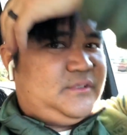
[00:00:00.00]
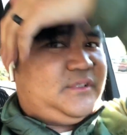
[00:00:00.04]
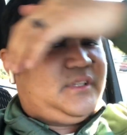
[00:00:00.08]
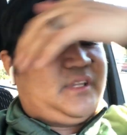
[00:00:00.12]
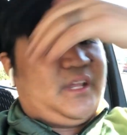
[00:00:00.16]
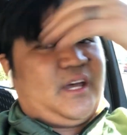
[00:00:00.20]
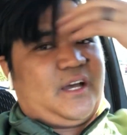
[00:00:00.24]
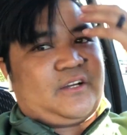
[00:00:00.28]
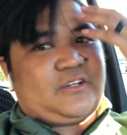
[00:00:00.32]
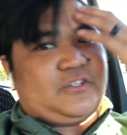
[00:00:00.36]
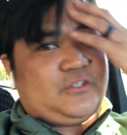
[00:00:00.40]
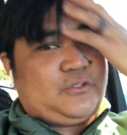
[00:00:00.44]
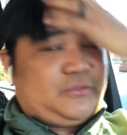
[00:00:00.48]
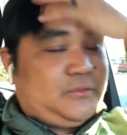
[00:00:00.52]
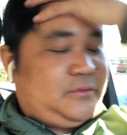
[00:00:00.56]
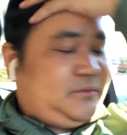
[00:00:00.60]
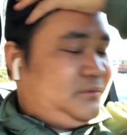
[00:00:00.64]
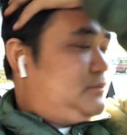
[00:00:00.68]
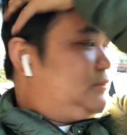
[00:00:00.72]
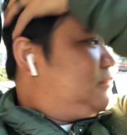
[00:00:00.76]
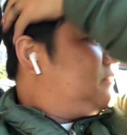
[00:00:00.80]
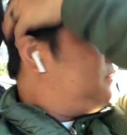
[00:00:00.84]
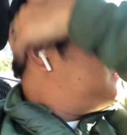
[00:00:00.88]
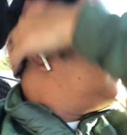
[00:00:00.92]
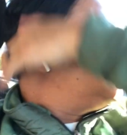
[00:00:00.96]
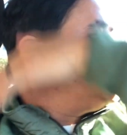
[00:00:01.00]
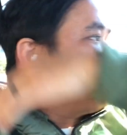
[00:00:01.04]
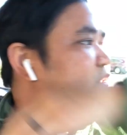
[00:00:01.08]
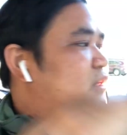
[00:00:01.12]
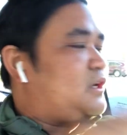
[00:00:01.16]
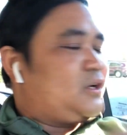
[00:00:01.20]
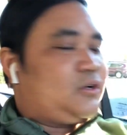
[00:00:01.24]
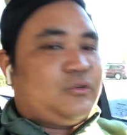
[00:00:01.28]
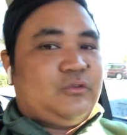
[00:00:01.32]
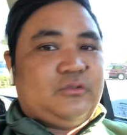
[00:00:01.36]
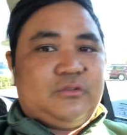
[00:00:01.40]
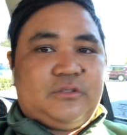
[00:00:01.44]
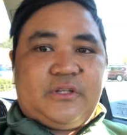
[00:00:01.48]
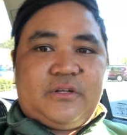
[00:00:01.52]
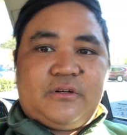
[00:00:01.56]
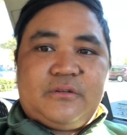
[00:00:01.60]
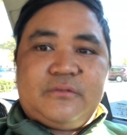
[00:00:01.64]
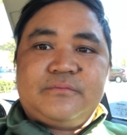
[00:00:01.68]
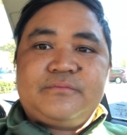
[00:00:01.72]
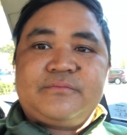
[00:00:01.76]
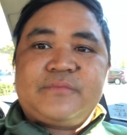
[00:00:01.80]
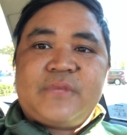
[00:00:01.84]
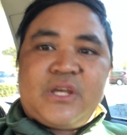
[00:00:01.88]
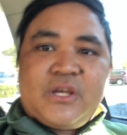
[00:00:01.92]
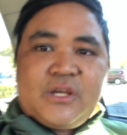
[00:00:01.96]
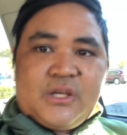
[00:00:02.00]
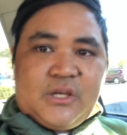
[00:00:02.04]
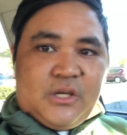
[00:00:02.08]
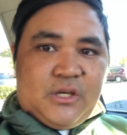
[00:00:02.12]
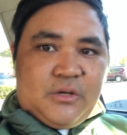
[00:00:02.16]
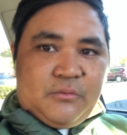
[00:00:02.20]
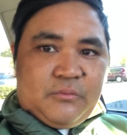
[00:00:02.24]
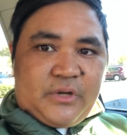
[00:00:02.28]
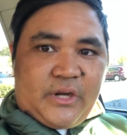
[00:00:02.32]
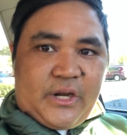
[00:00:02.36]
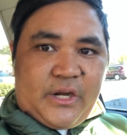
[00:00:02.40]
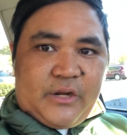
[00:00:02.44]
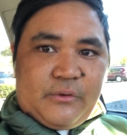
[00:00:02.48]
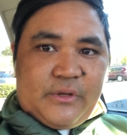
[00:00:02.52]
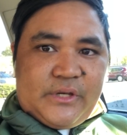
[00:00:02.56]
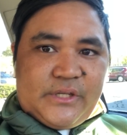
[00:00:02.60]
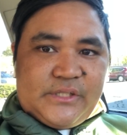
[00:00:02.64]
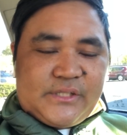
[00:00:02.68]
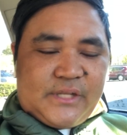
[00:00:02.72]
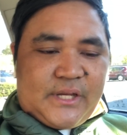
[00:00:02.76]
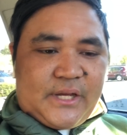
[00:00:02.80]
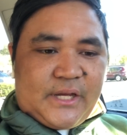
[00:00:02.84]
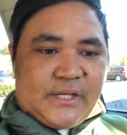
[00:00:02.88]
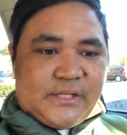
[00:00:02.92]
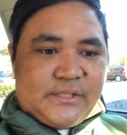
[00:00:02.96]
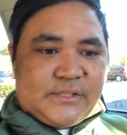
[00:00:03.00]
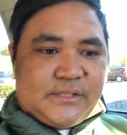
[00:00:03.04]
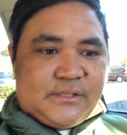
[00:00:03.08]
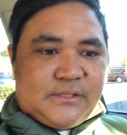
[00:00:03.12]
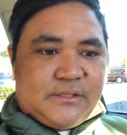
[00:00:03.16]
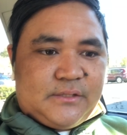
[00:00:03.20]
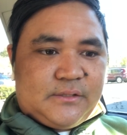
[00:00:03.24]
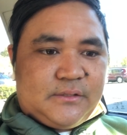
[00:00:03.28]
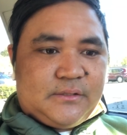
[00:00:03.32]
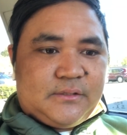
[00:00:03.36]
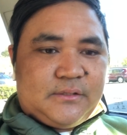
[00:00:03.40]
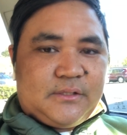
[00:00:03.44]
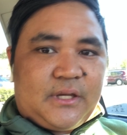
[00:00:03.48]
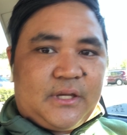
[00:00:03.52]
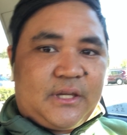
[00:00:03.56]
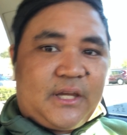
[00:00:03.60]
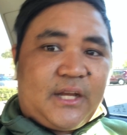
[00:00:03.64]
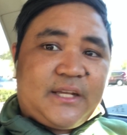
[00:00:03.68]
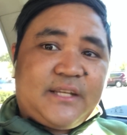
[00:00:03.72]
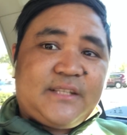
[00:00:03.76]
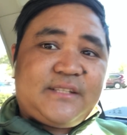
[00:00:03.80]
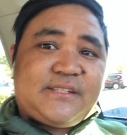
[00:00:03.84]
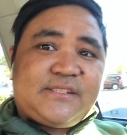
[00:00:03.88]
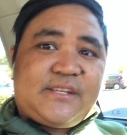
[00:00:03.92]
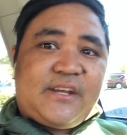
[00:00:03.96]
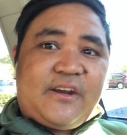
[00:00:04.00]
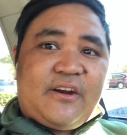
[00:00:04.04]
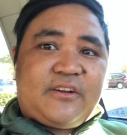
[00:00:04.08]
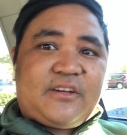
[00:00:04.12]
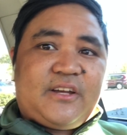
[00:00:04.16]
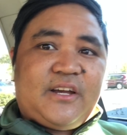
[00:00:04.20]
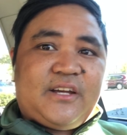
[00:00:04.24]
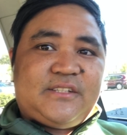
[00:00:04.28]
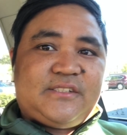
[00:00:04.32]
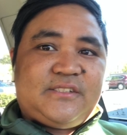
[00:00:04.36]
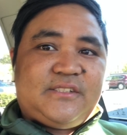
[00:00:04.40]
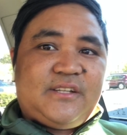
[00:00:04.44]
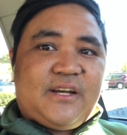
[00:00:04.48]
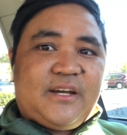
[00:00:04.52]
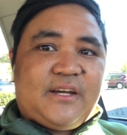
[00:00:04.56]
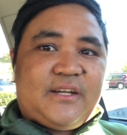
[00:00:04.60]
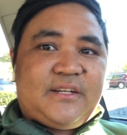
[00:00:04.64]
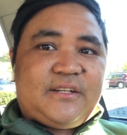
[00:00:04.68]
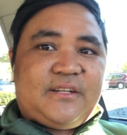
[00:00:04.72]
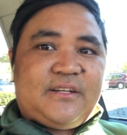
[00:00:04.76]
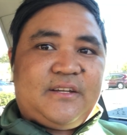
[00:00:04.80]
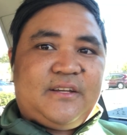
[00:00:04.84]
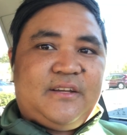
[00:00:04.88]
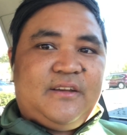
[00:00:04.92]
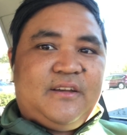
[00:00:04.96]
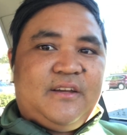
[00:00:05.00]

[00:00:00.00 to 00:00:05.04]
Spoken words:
Not cool. Not coolio. But anyways, guys, I gotta get this haircut done.